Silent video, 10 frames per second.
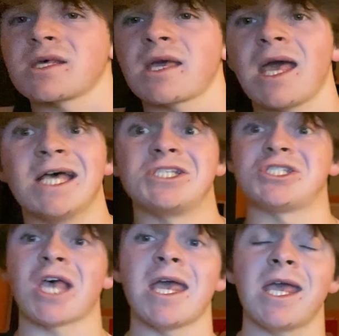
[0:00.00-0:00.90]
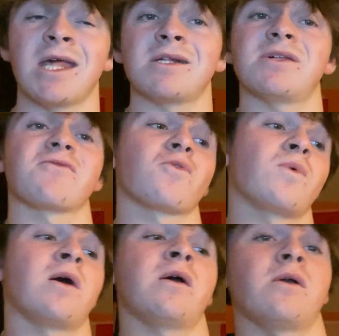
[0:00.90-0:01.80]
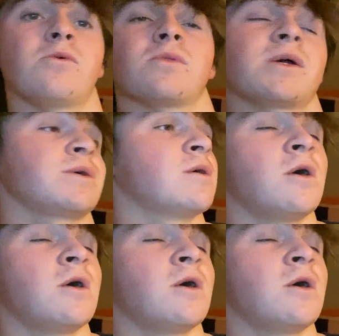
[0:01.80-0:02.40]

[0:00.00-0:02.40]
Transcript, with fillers: like say it in a different way or like